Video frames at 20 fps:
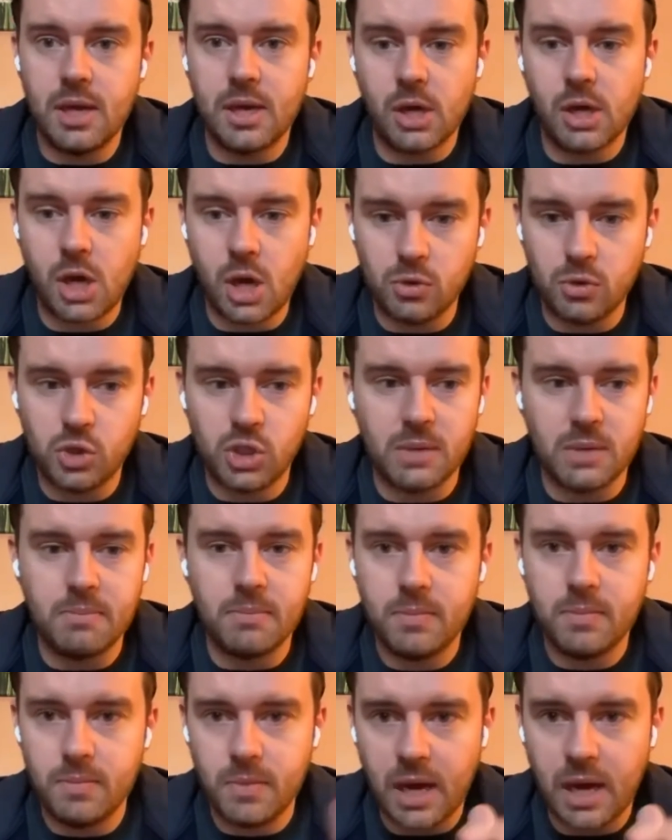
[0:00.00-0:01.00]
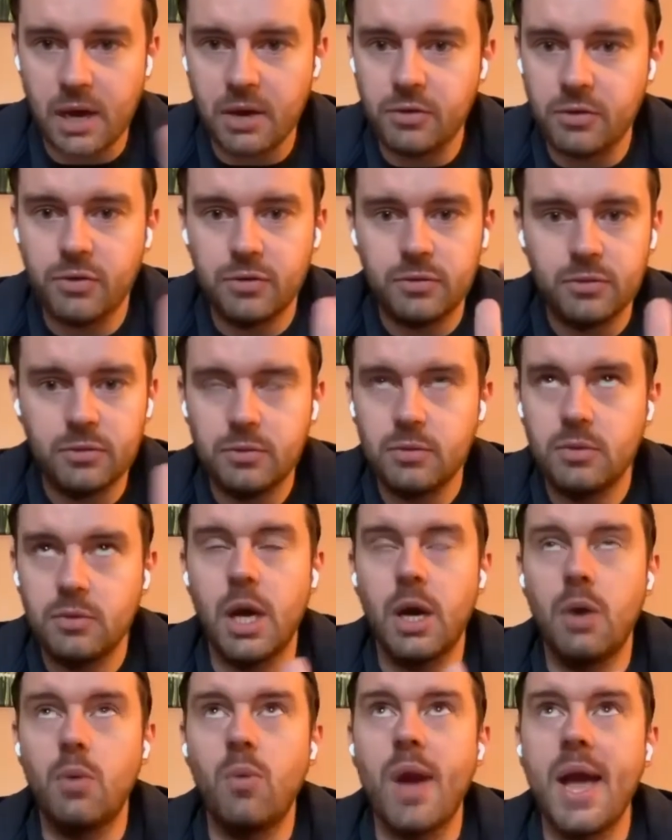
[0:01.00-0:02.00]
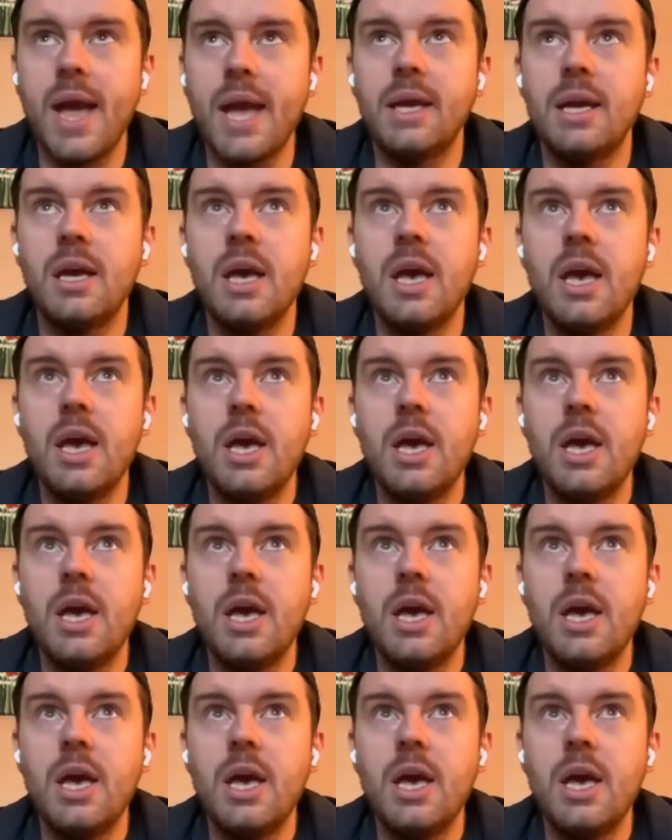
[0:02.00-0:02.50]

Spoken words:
in a coaching kind of way,